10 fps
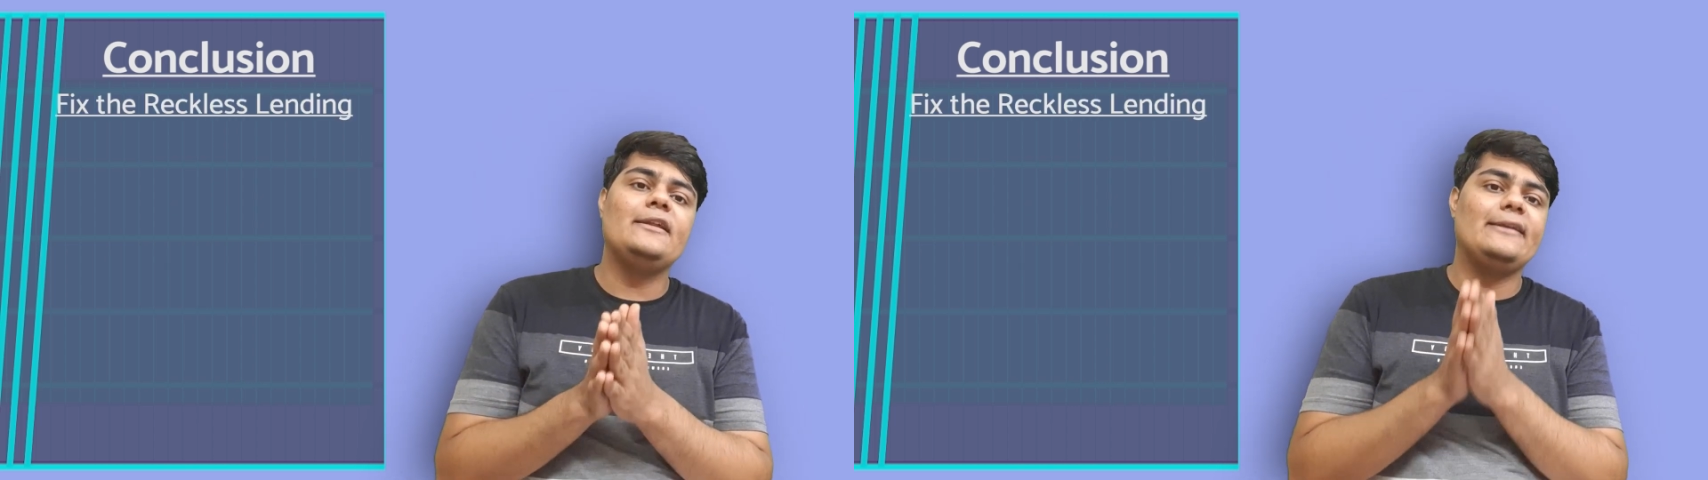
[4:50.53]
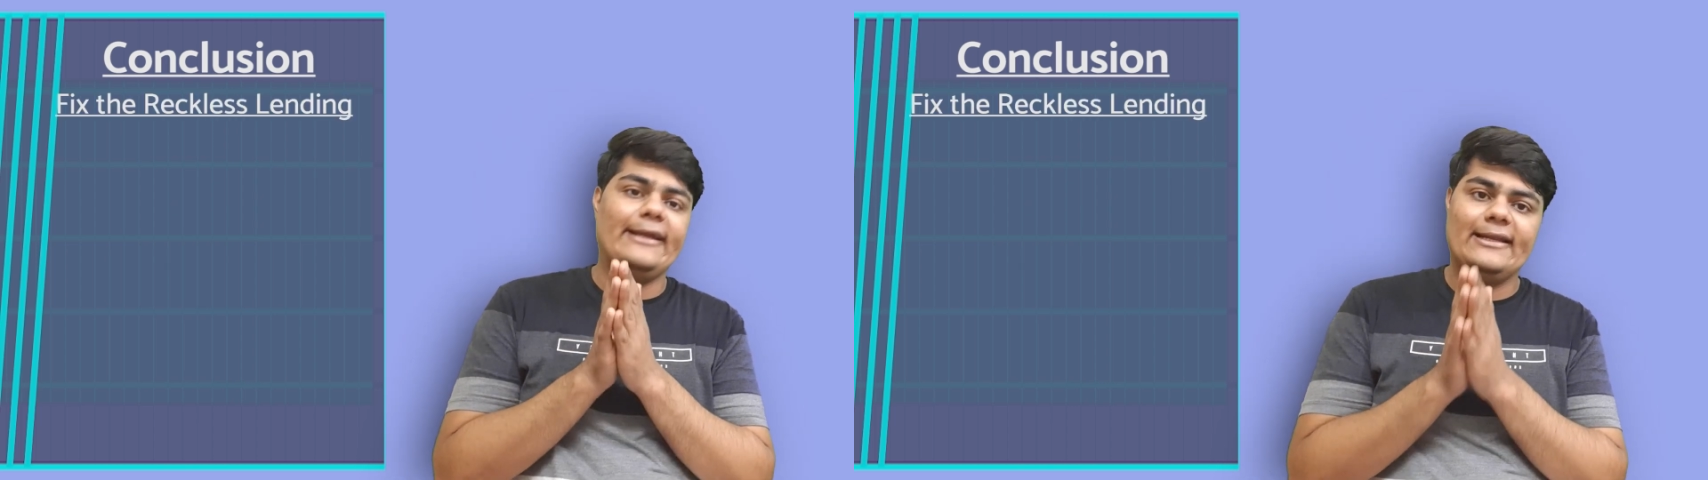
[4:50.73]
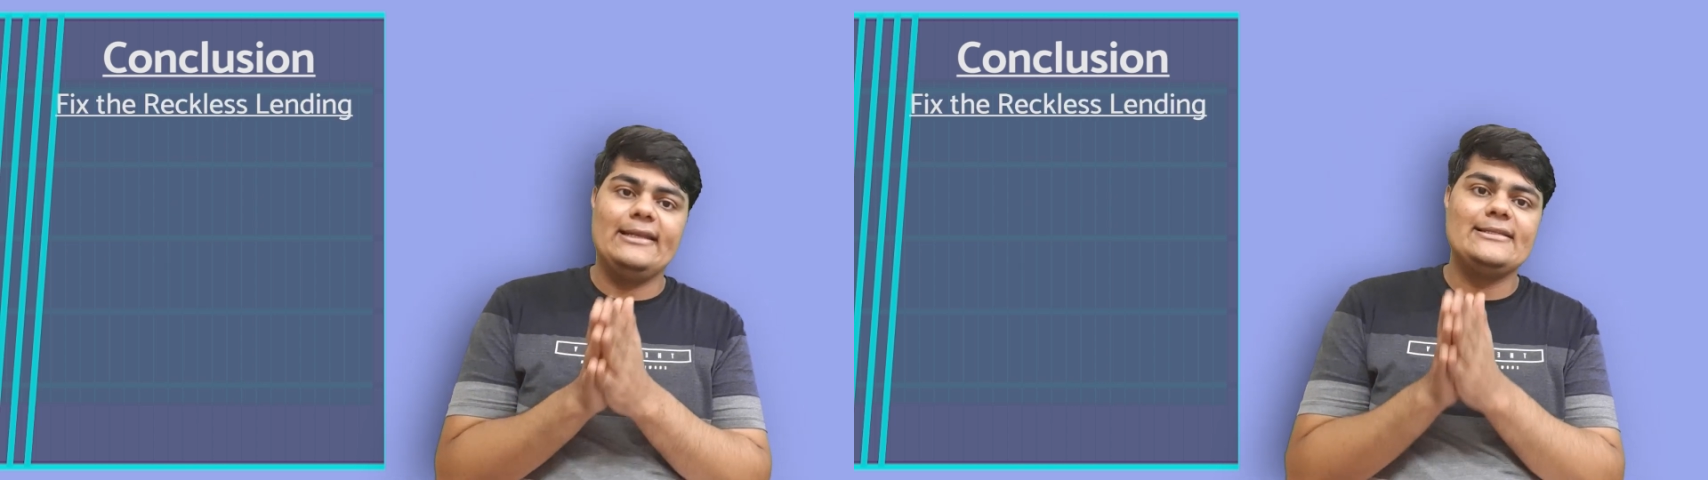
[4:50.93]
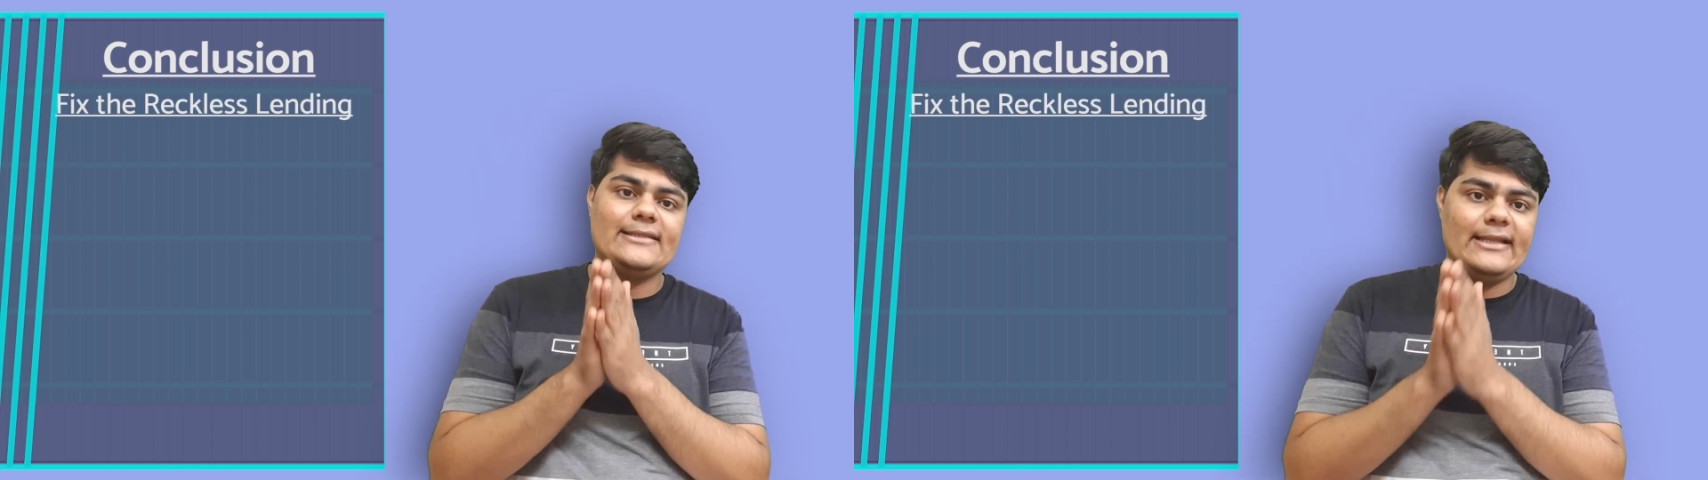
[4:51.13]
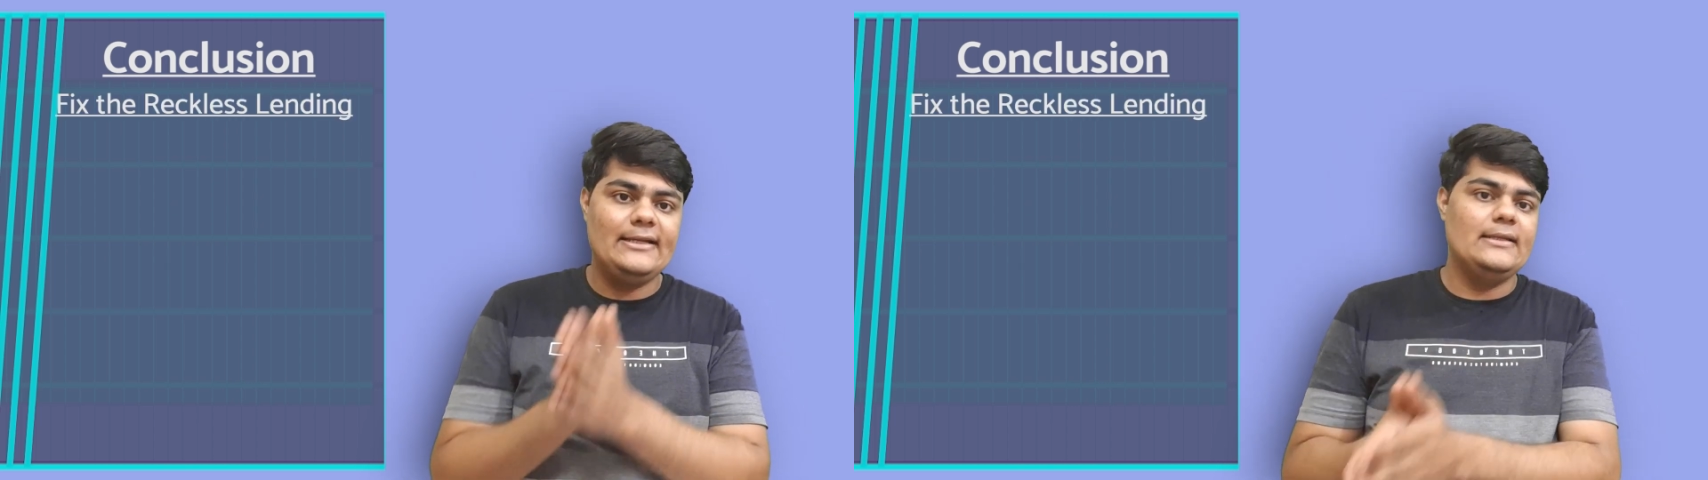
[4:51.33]
the reckless
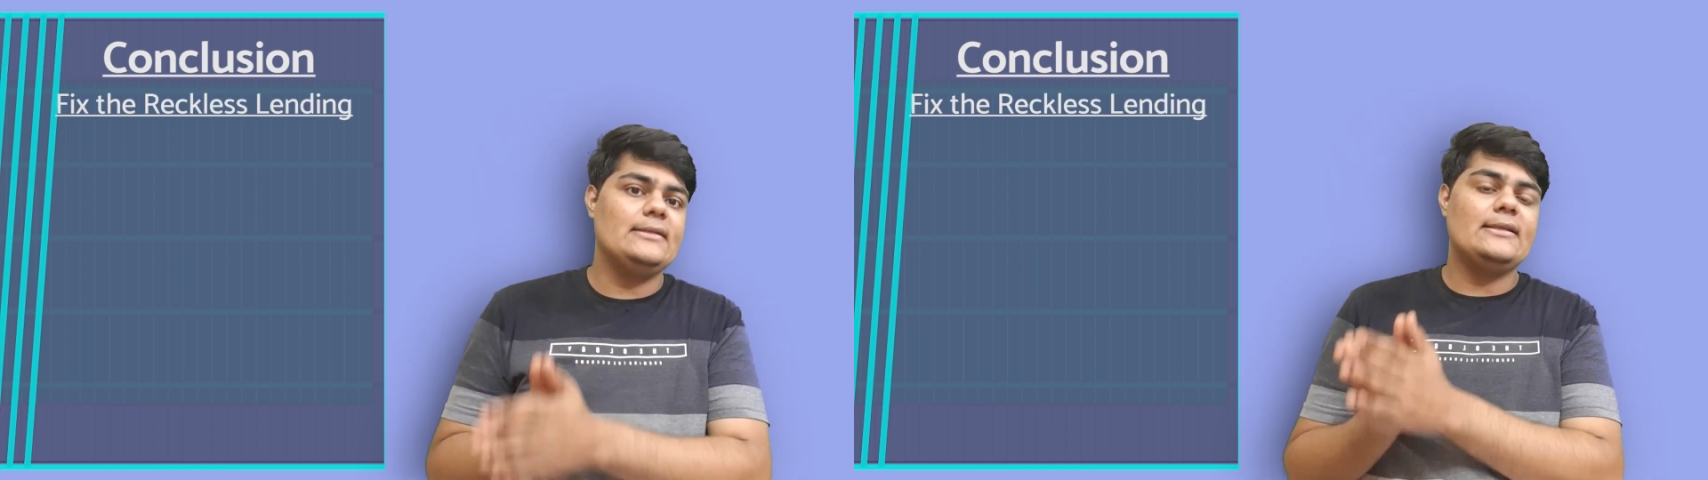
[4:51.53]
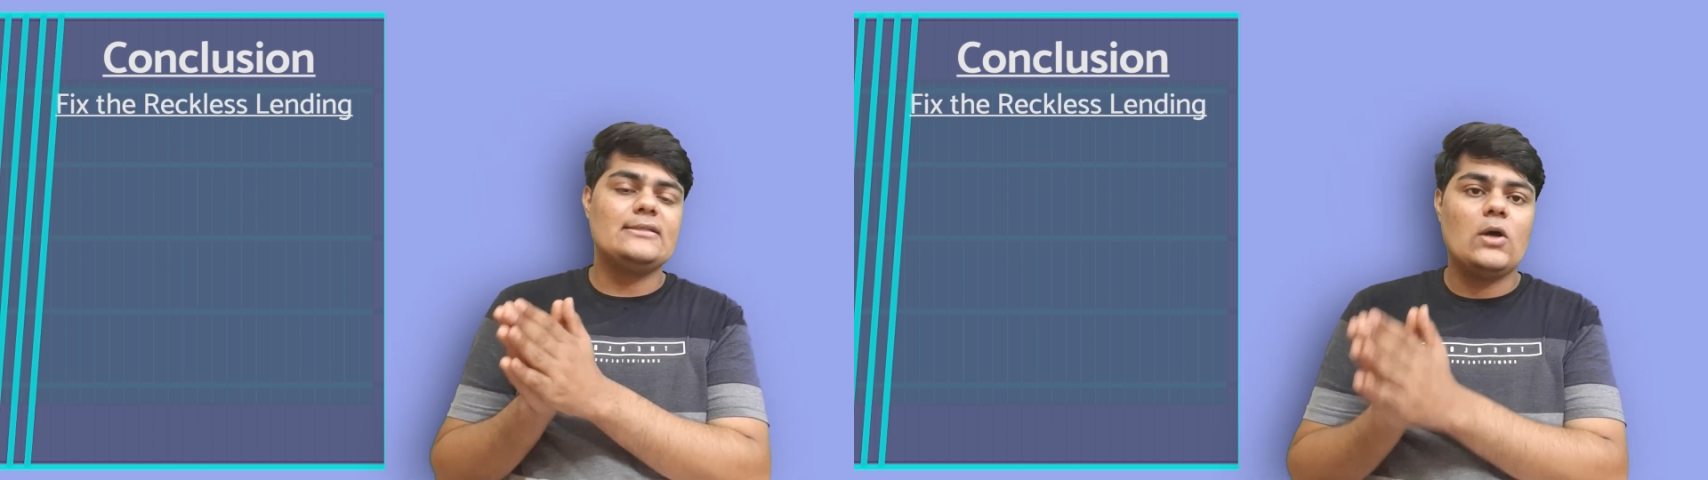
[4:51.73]
lender is